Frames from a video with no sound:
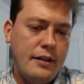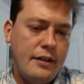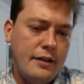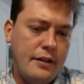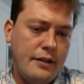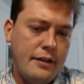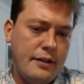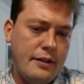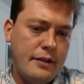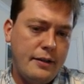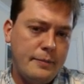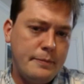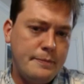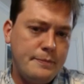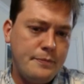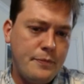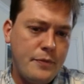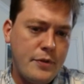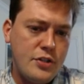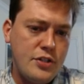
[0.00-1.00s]

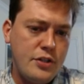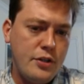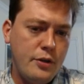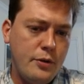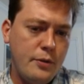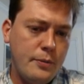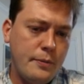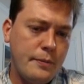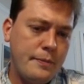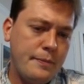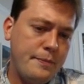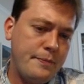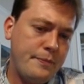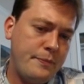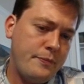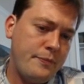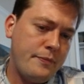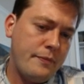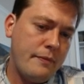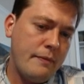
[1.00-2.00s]
So
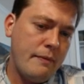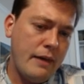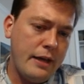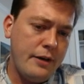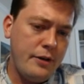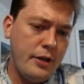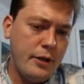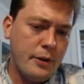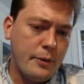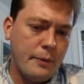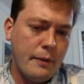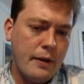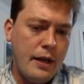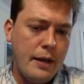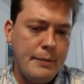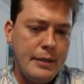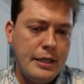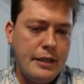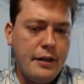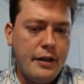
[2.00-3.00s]
I don't know.
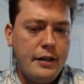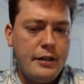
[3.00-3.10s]
I mean,